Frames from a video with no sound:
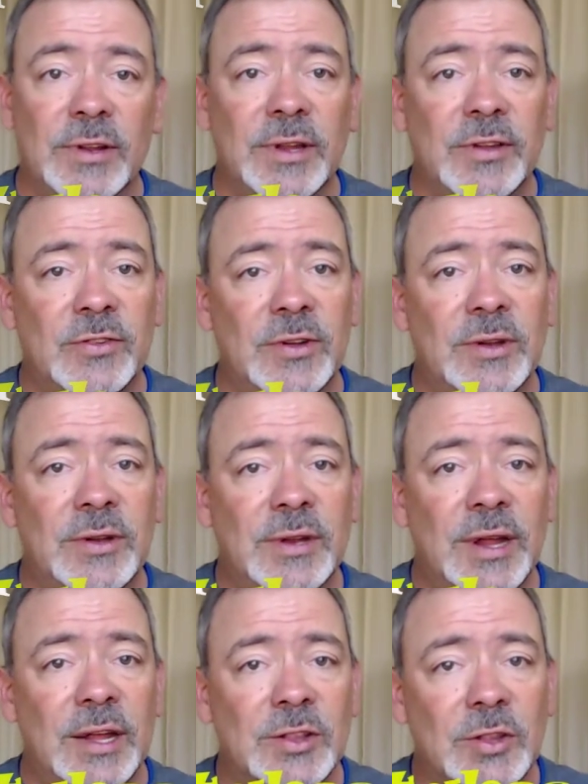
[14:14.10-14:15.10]
You have to
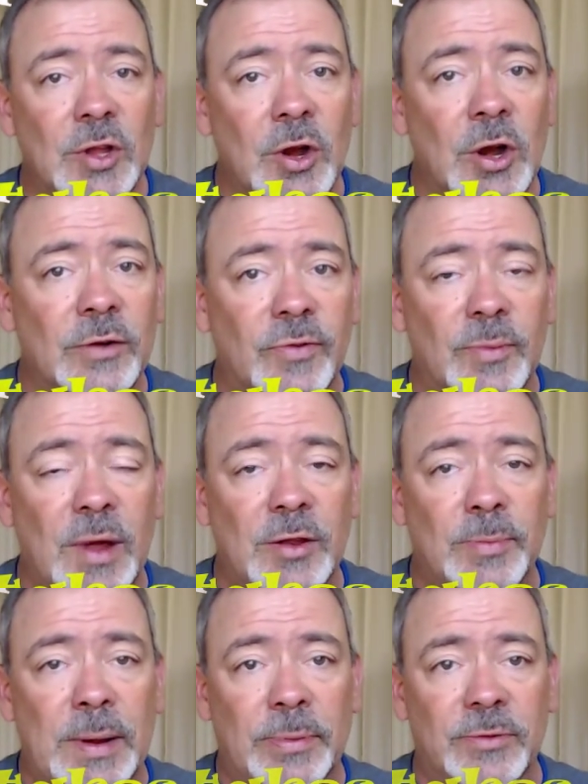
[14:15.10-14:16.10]
listen and learn
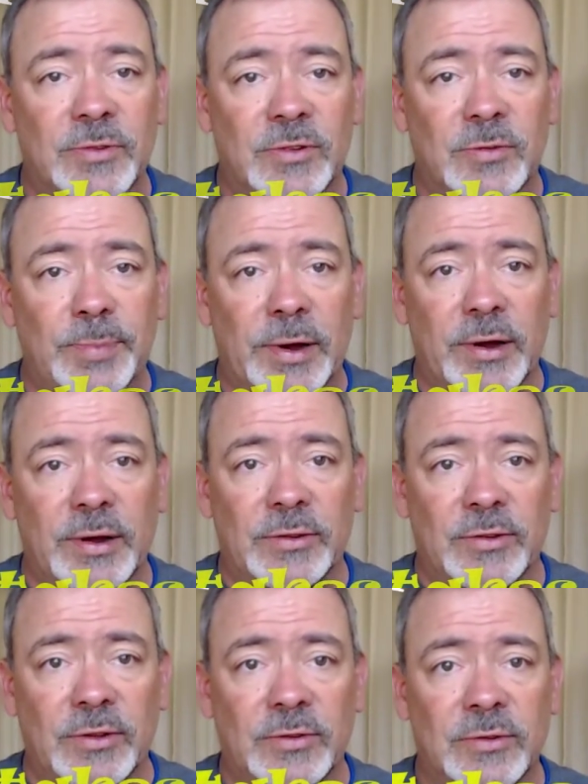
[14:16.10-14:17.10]
from other people's
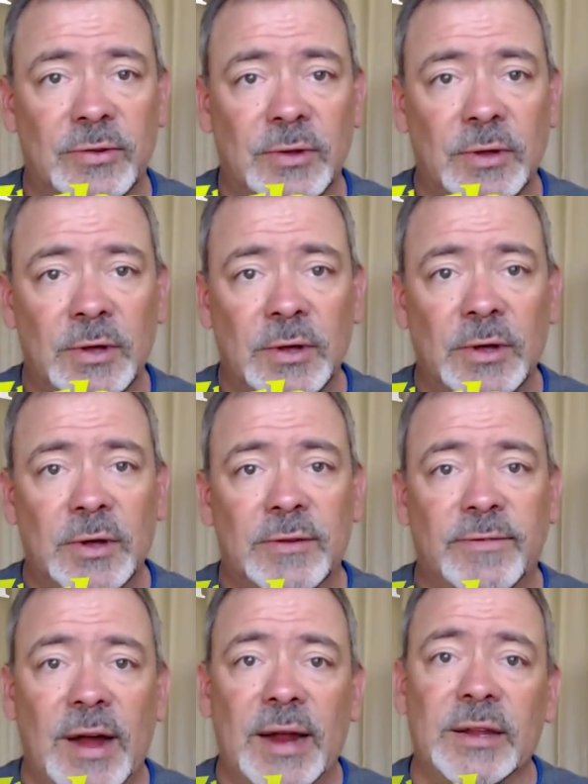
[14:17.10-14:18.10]
experiences.
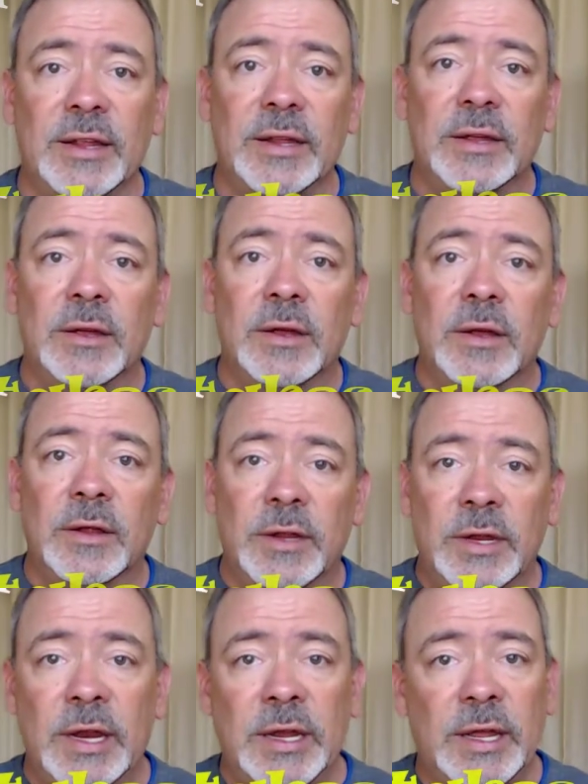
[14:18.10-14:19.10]
Finally,
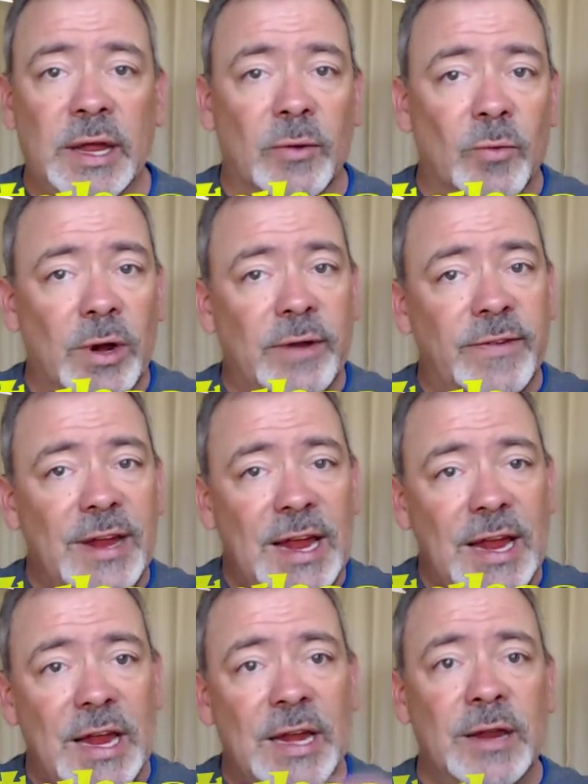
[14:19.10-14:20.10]
you need to get rid
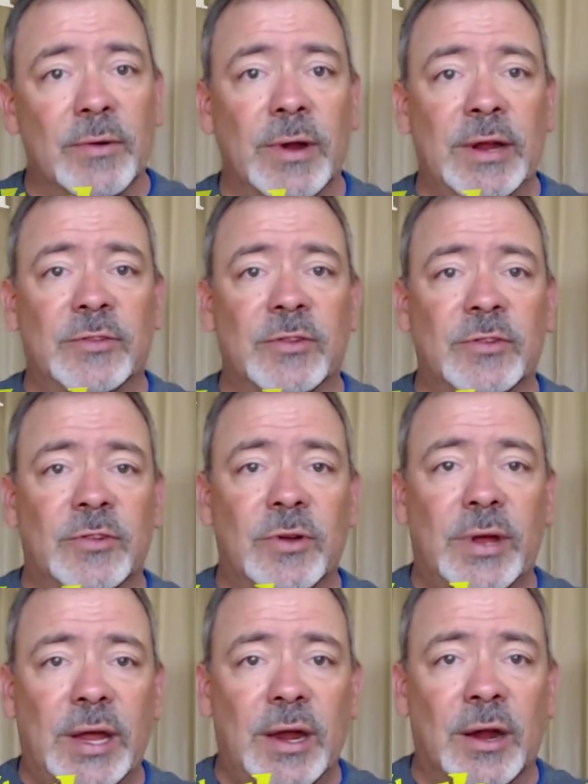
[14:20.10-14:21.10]
of any
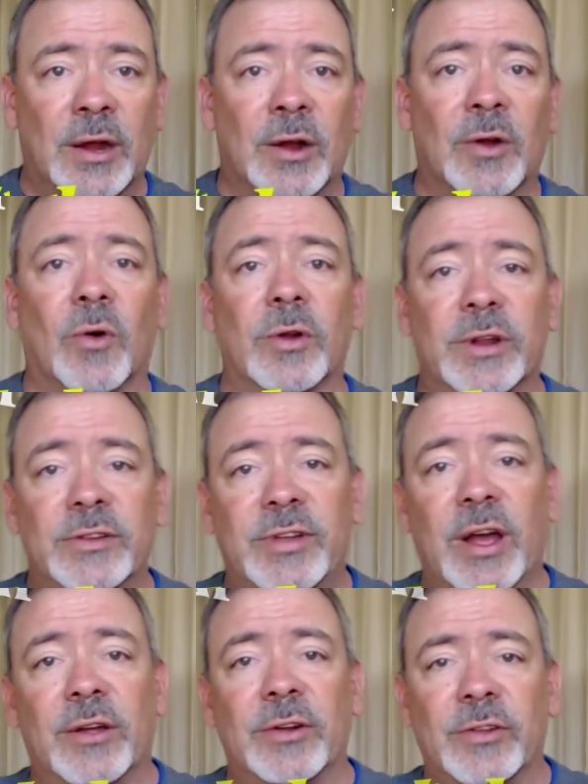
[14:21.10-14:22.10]
reasons you hear or
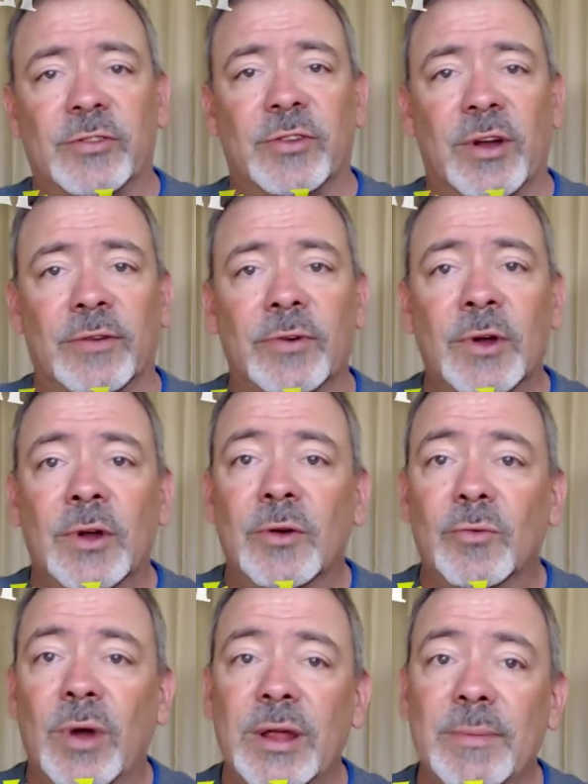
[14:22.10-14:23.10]
you tell
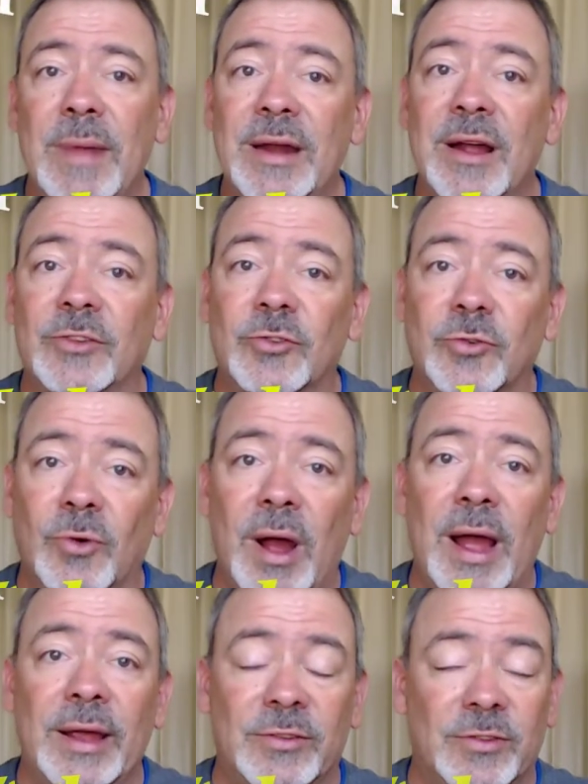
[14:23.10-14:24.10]
yourself why you may not
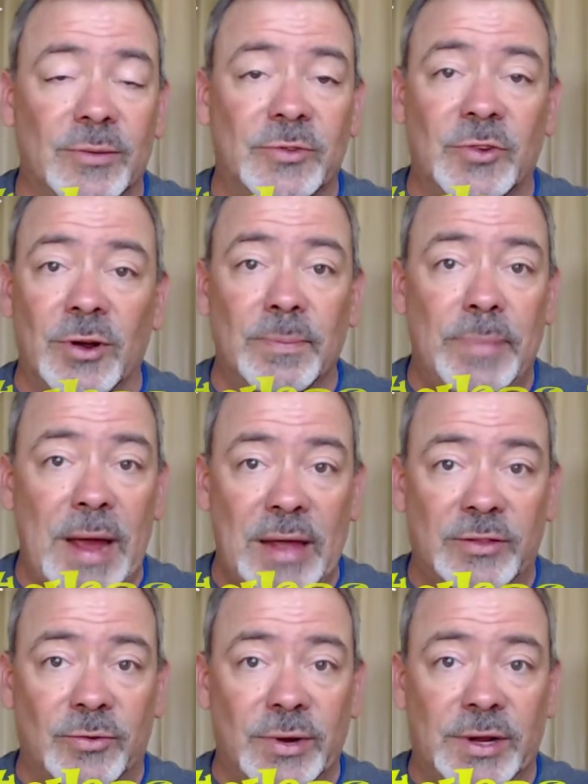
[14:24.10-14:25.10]
try some
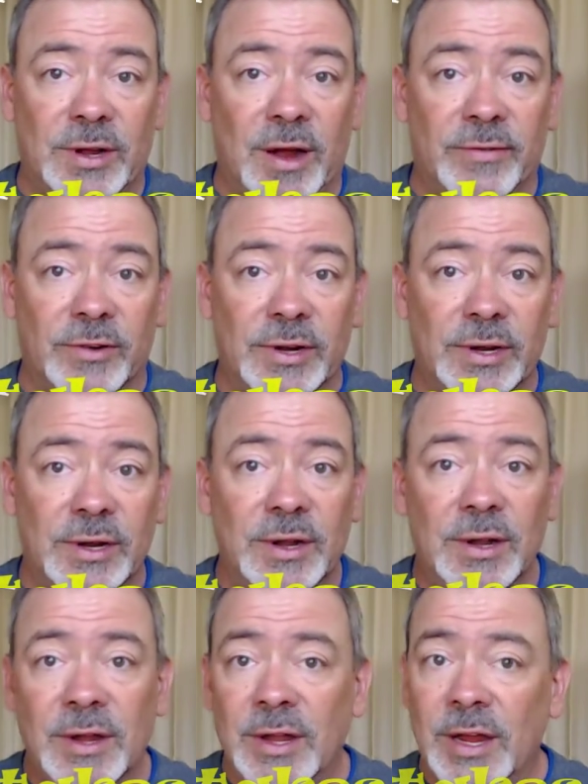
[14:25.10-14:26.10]
certain path to
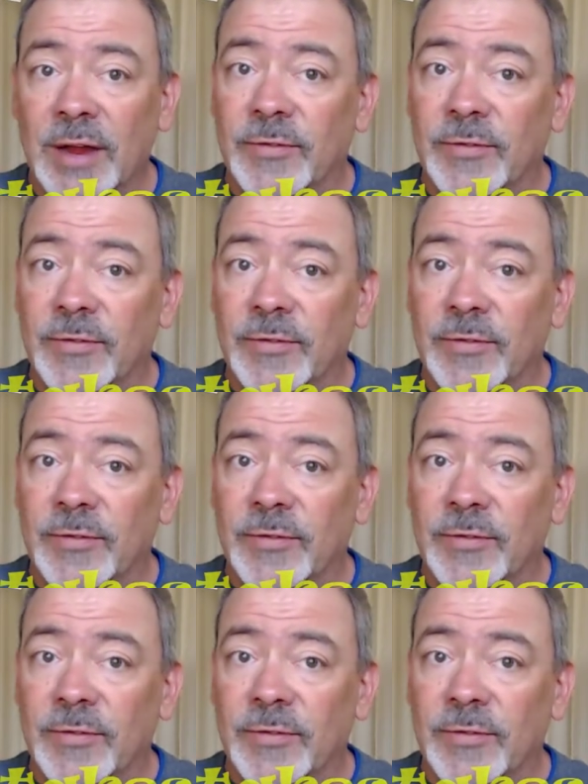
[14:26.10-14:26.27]
recovery.